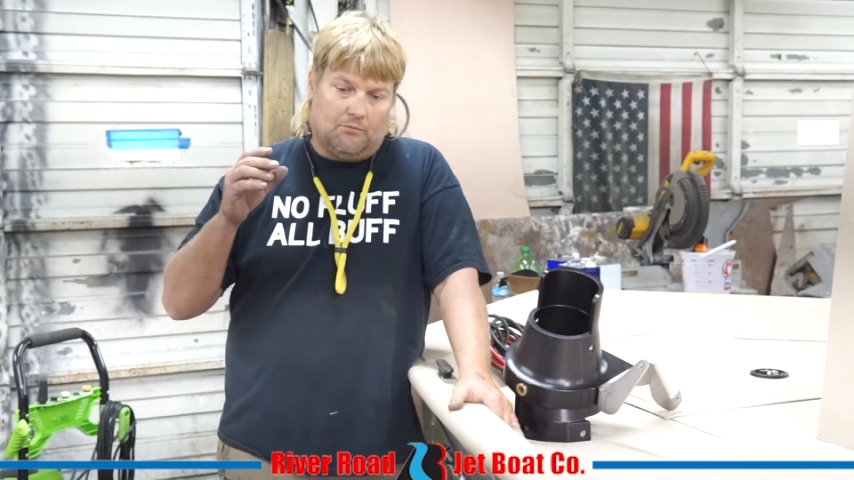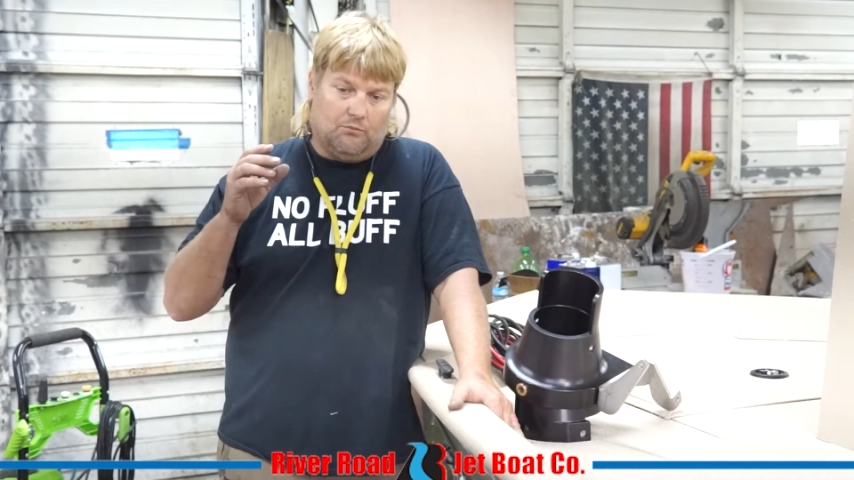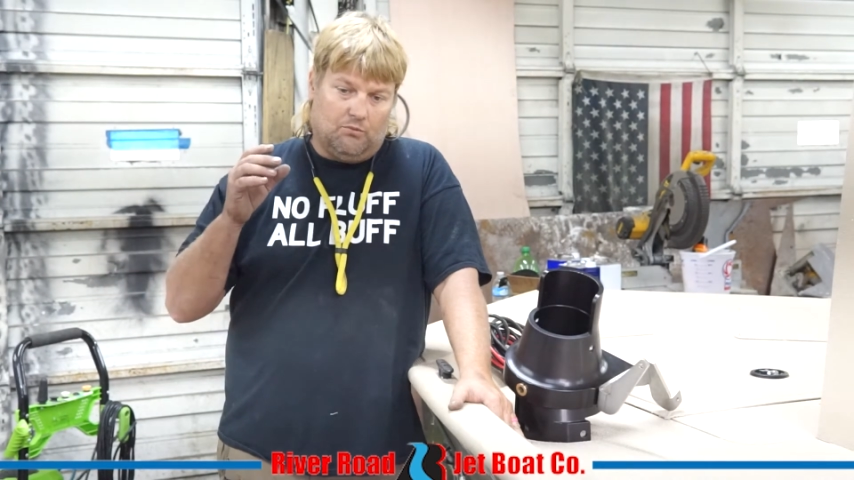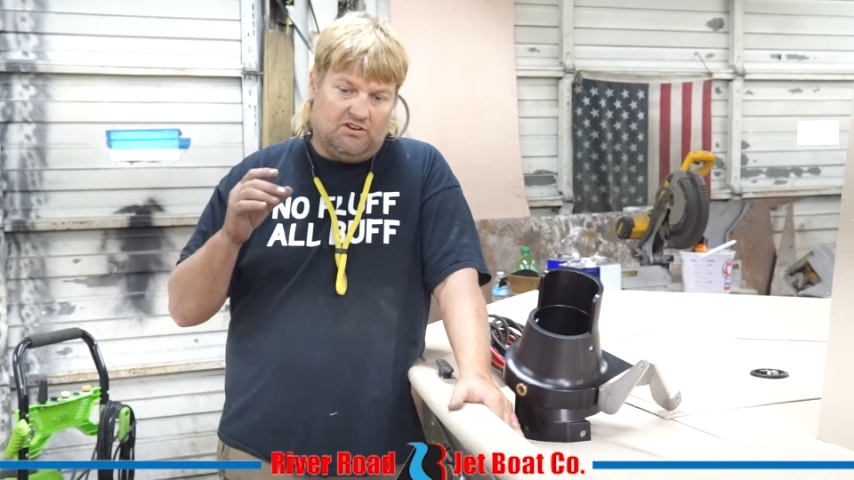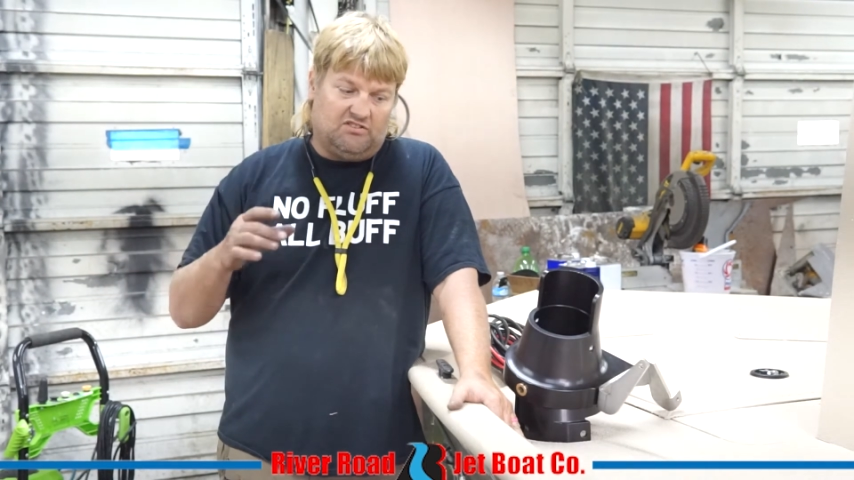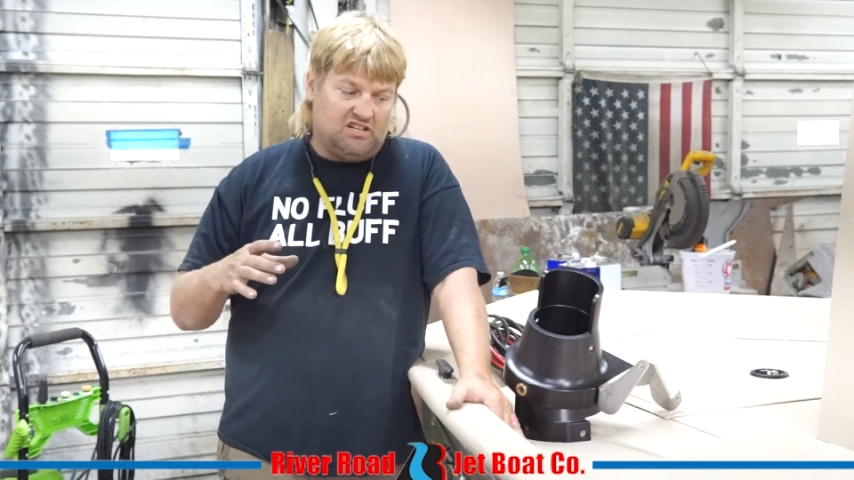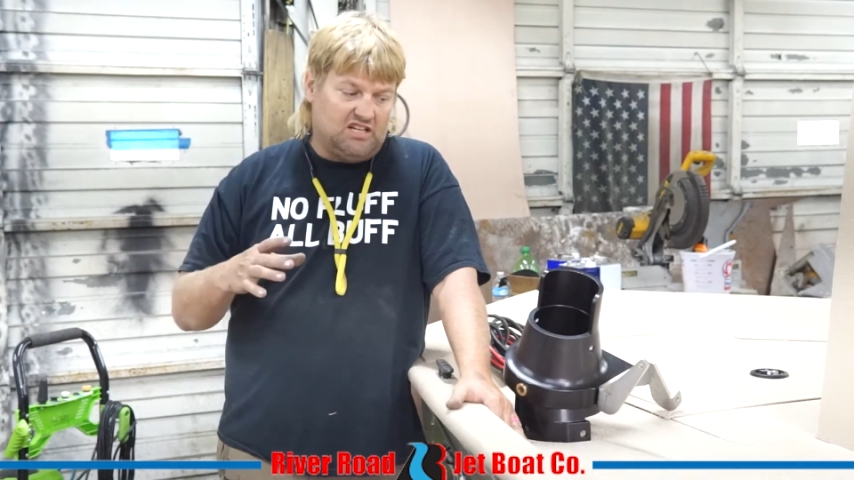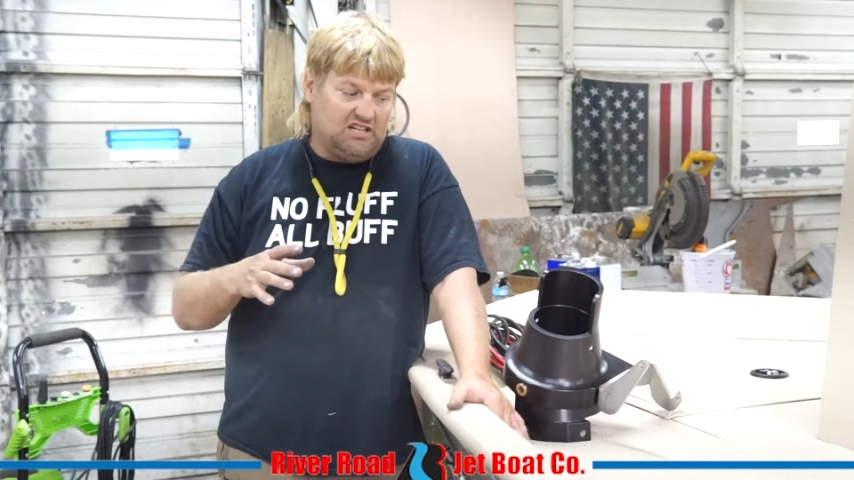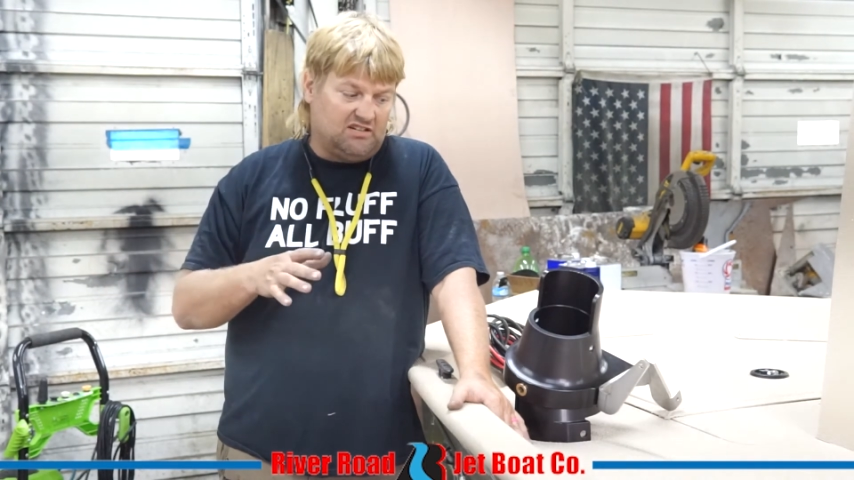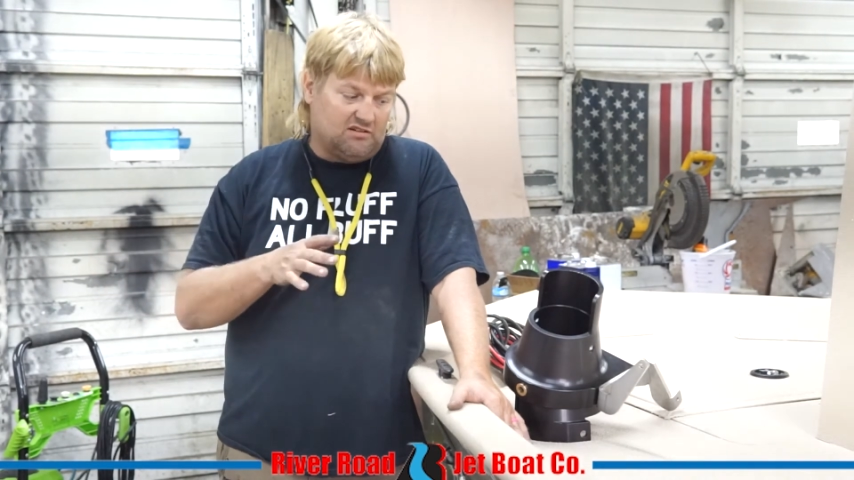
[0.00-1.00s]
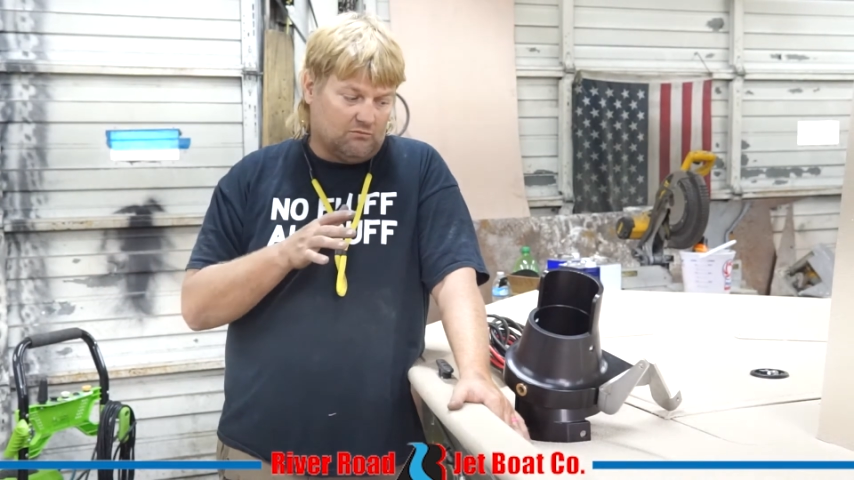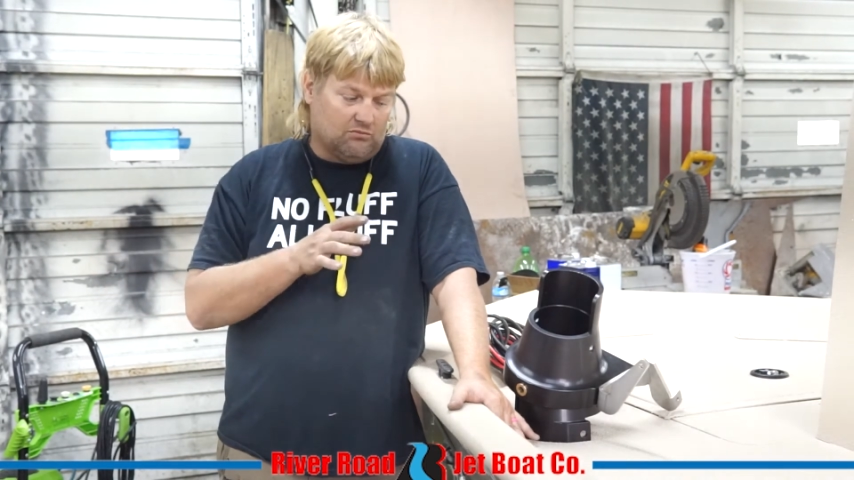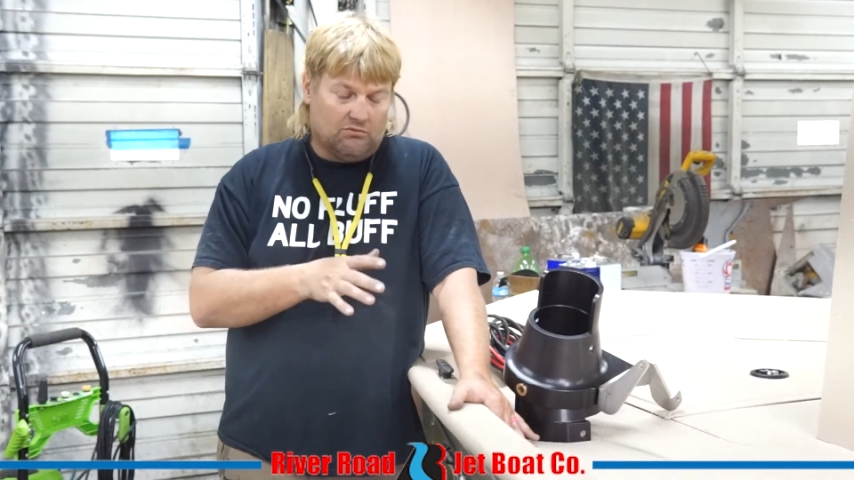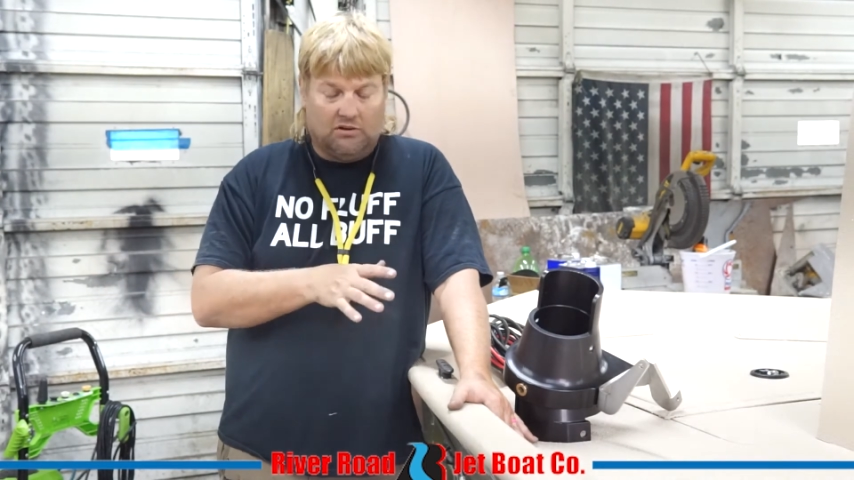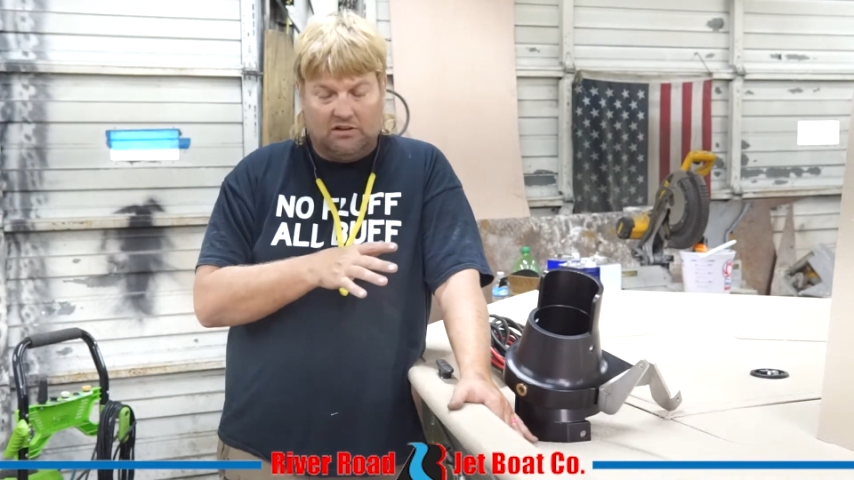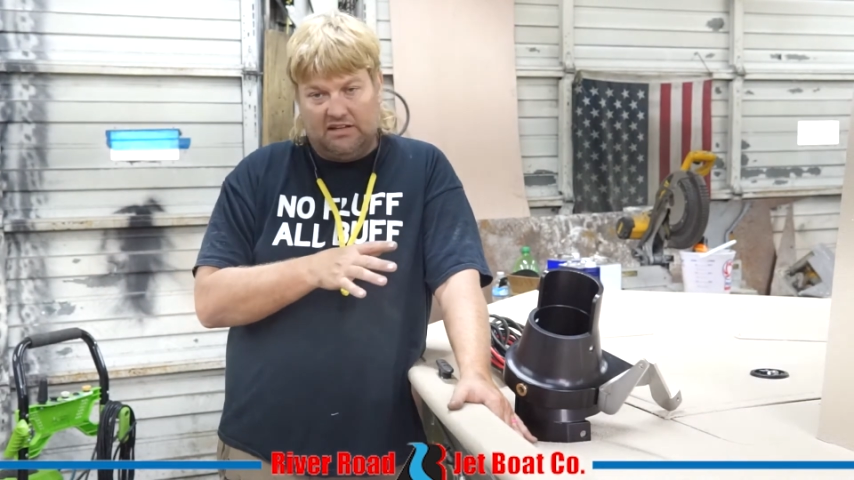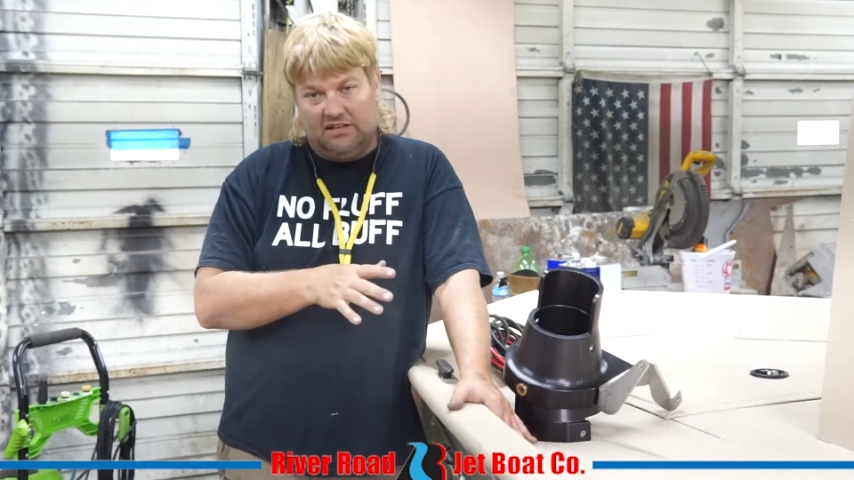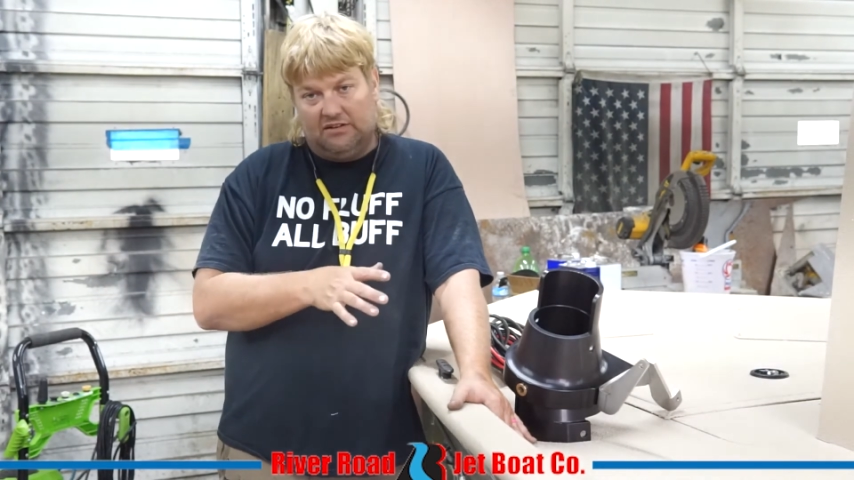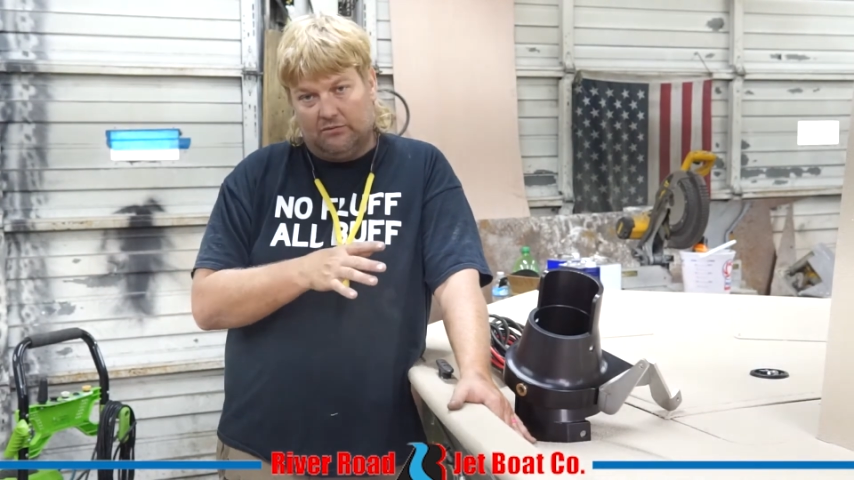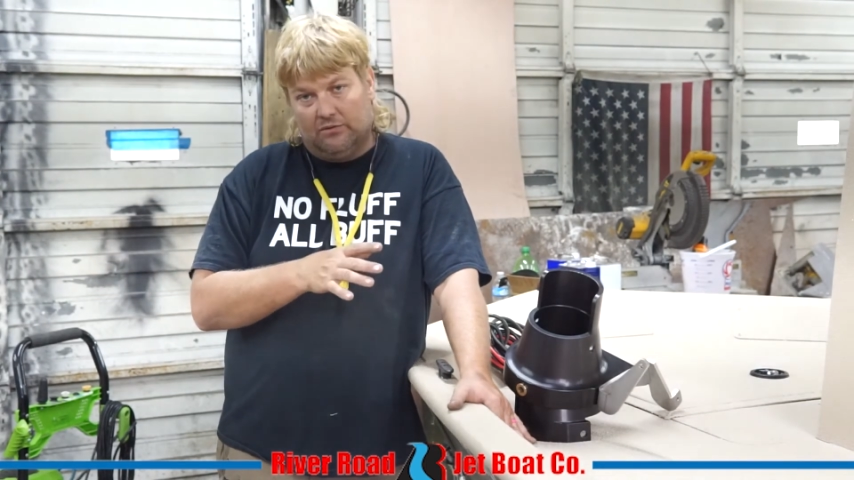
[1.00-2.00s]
we see some really,